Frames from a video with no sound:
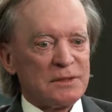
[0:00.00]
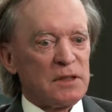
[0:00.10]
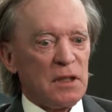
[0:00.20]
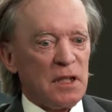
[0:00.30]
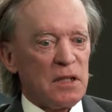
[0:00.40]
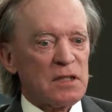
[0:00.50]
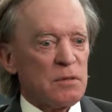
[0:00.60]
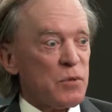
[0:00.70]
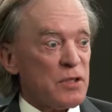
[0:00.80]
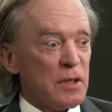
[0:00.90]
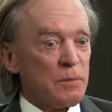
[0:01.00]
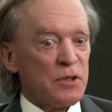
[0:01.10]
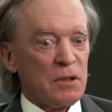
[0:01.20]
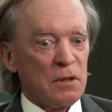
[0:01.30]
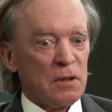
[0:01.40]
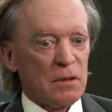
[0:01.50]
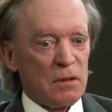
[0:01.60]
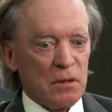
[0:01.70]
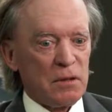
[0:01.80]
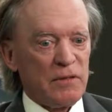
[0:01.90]
clients and perception and
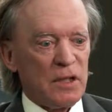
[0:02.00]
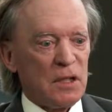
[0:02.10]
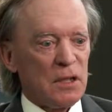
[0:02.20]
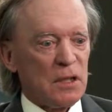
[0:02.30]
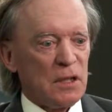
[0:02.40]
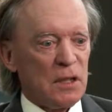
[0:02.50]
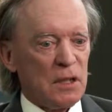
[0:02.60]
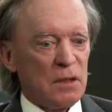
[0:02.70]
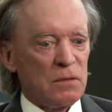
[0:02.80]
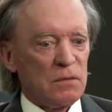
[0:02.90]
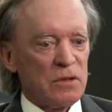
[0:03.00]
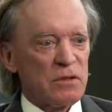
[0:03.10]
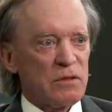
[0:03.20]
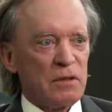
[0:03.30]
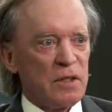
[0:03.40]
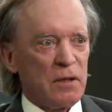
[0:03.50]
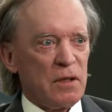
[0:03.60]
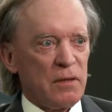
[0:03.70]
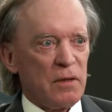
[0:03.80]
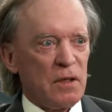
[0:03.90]
all of that, which
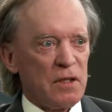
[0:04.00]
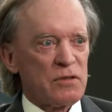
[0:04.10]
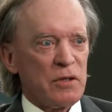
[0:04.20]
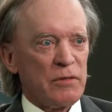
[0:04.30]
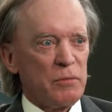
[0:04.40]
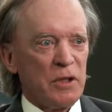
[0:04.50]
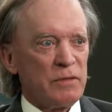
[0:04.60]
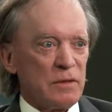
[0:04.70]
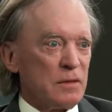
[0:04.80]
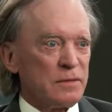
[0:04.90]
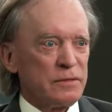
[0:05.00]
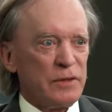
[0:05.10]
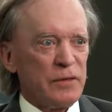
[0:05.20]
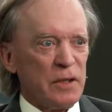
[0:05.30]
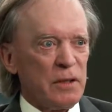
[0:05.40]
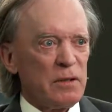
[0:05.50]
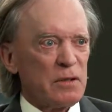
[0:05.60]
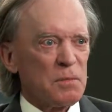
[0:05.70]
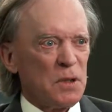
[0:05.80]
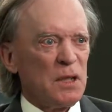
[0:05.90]
has driven me for 50
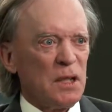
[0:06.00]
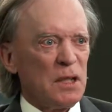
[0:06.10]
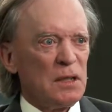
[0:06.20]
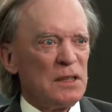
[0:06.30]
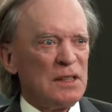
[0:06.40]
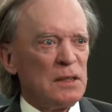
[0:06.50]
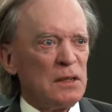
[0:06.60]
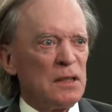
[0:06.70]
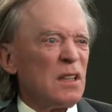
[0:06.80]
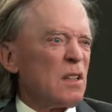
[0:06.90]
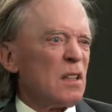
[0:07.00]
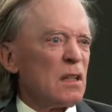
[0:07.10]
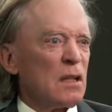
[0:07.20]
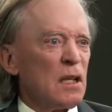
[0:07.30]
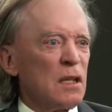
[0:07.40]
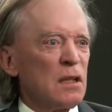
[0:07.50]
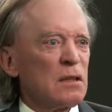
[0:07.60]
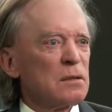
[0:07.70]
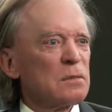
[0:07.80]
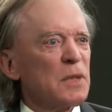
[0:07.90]
years. But yeah, I
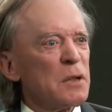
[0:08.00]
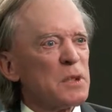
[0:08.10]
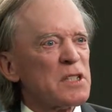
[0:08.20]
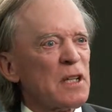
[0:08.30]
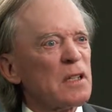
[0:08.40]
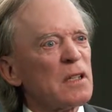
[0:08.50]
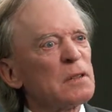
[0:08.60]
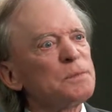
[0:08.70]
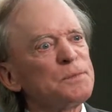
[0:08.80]
made a mistake there.